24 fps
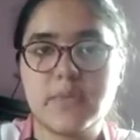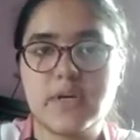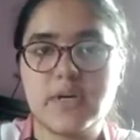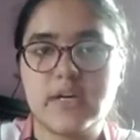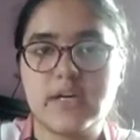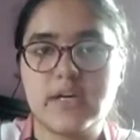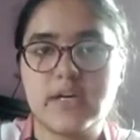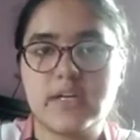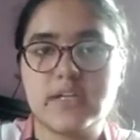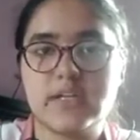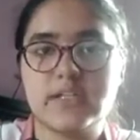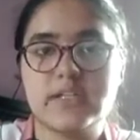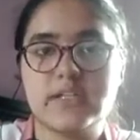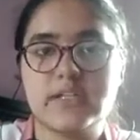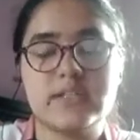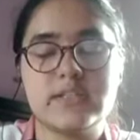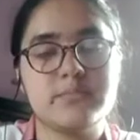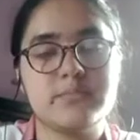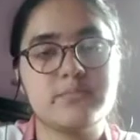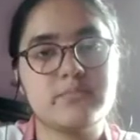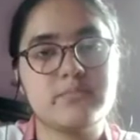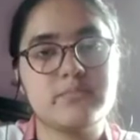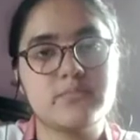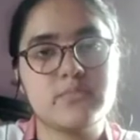uh,
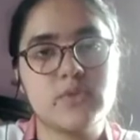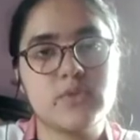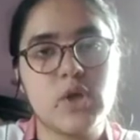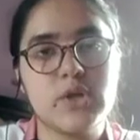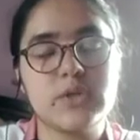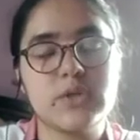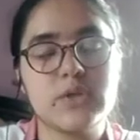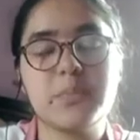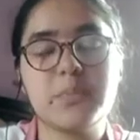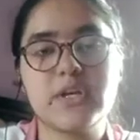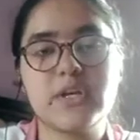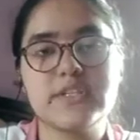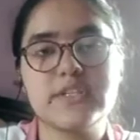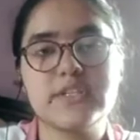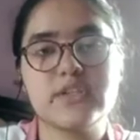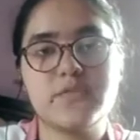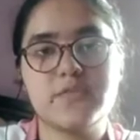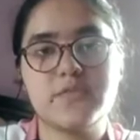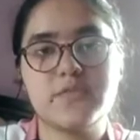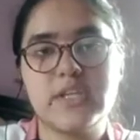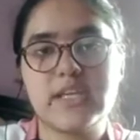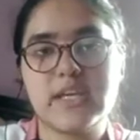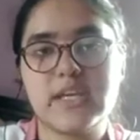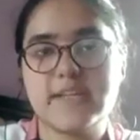not because of
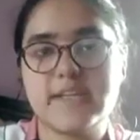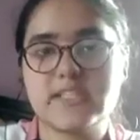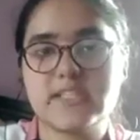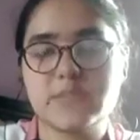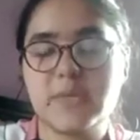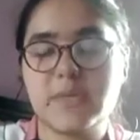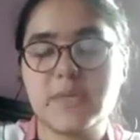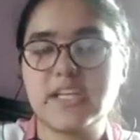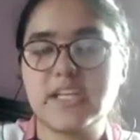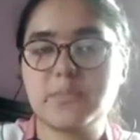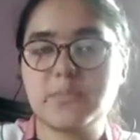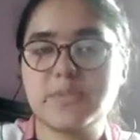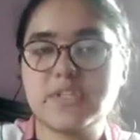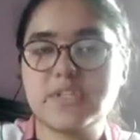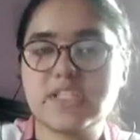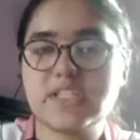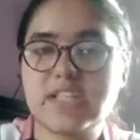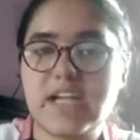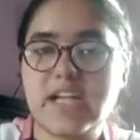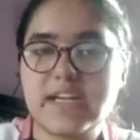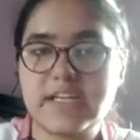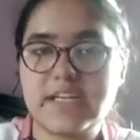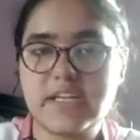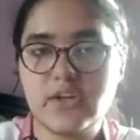the charismatic
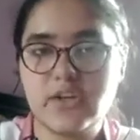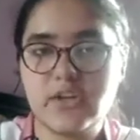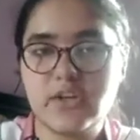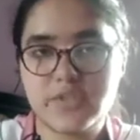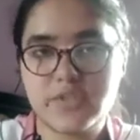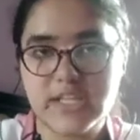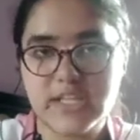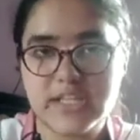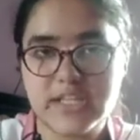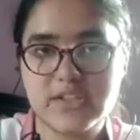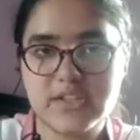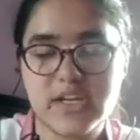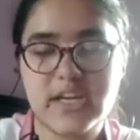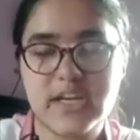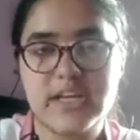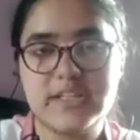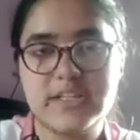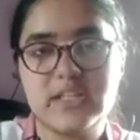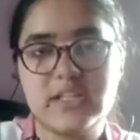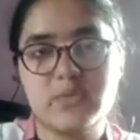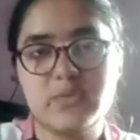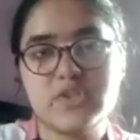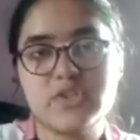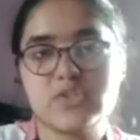personality of the Indira
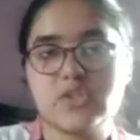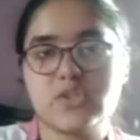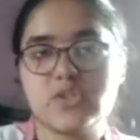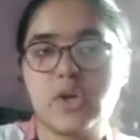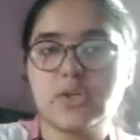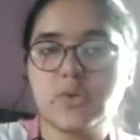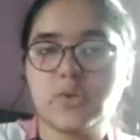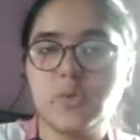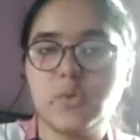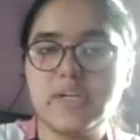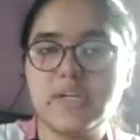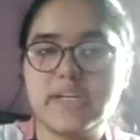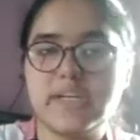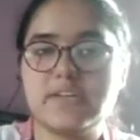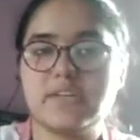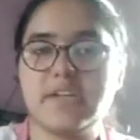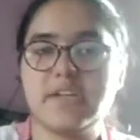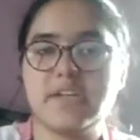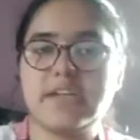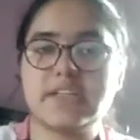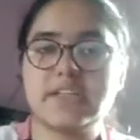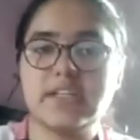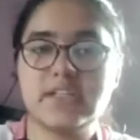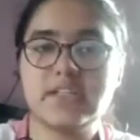Gandhi, which not only
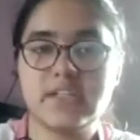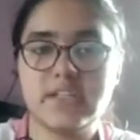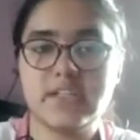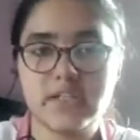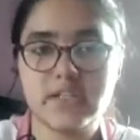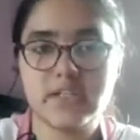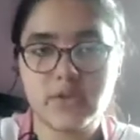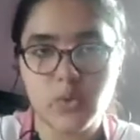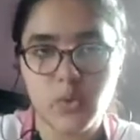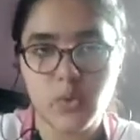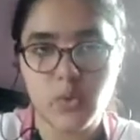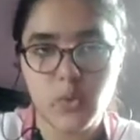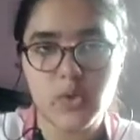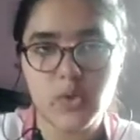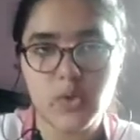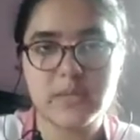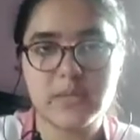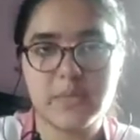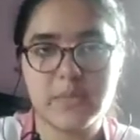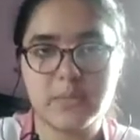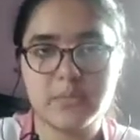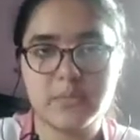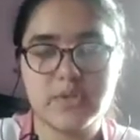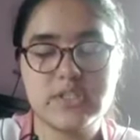attracted their
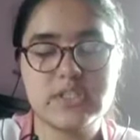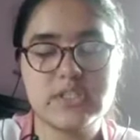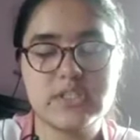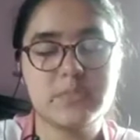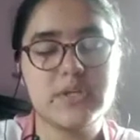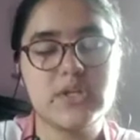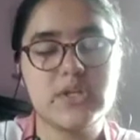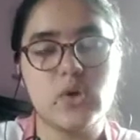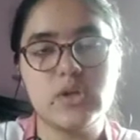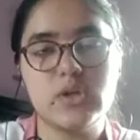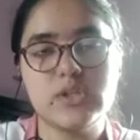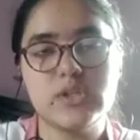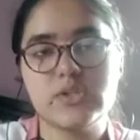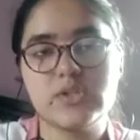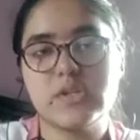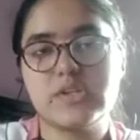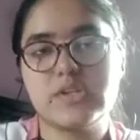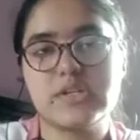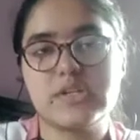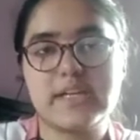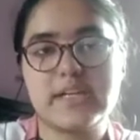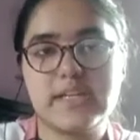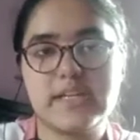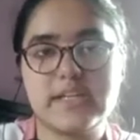old members but also
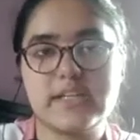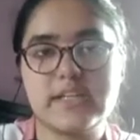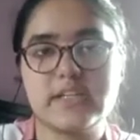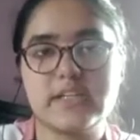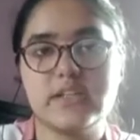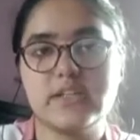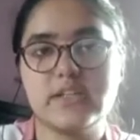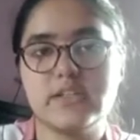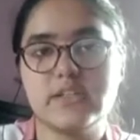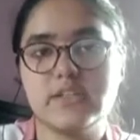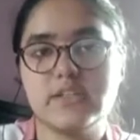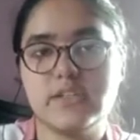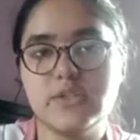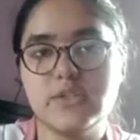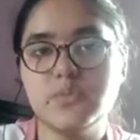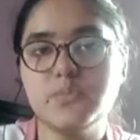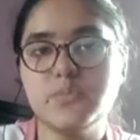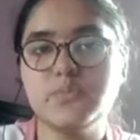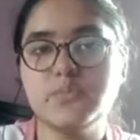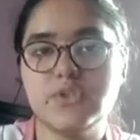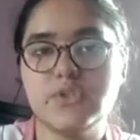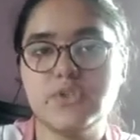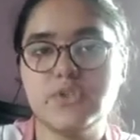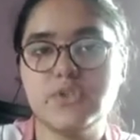attracted uh, new
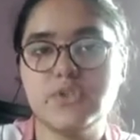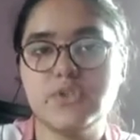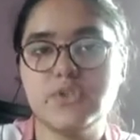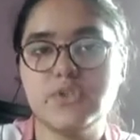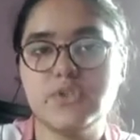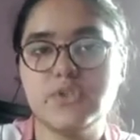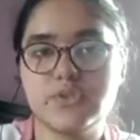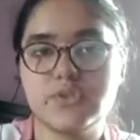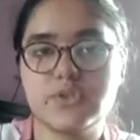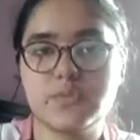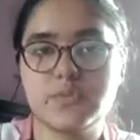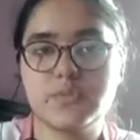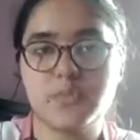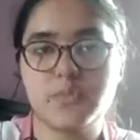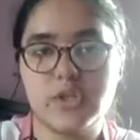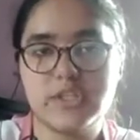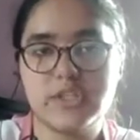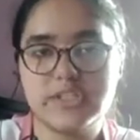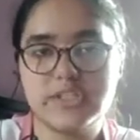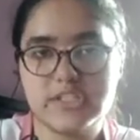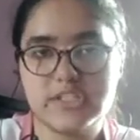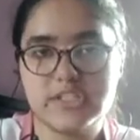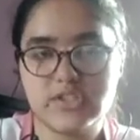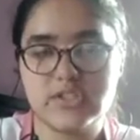youth
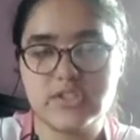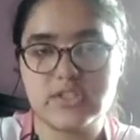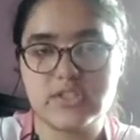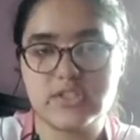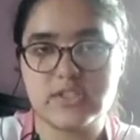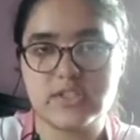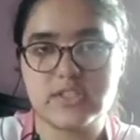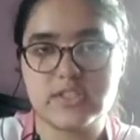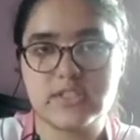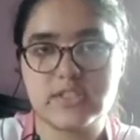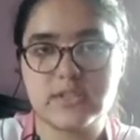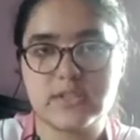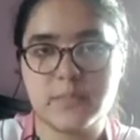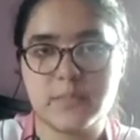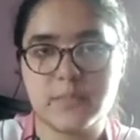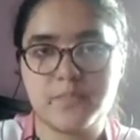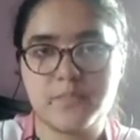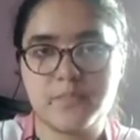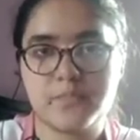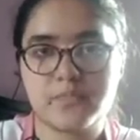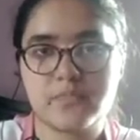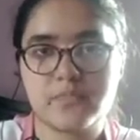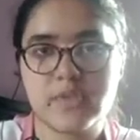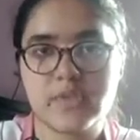politicians.
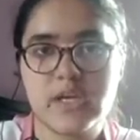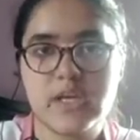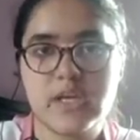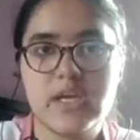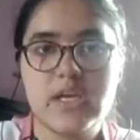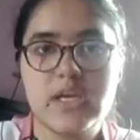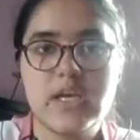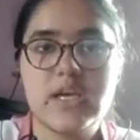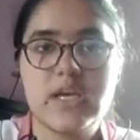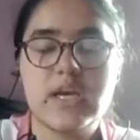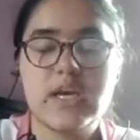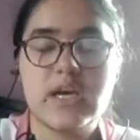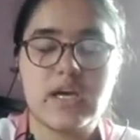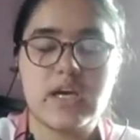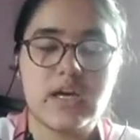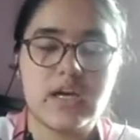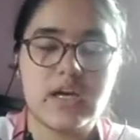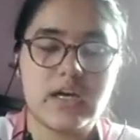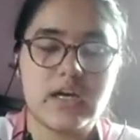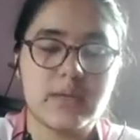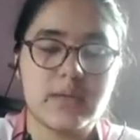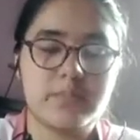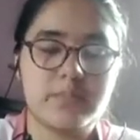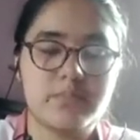
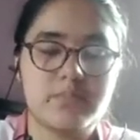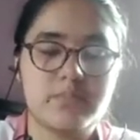Uh,